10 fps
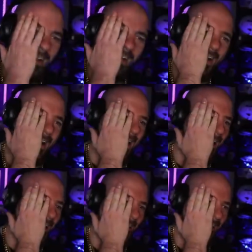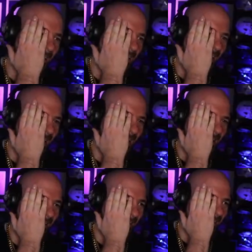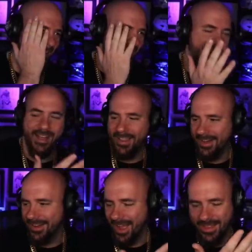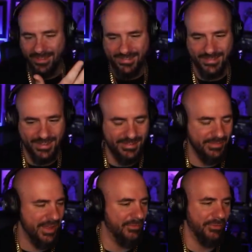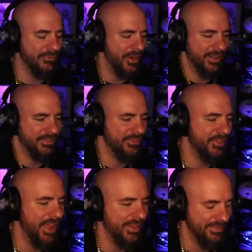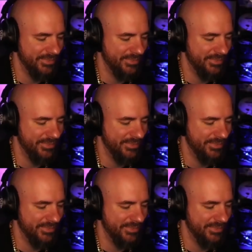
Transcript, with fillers: Oh, my God, bro. Like, this doesn't even have a fucking chance,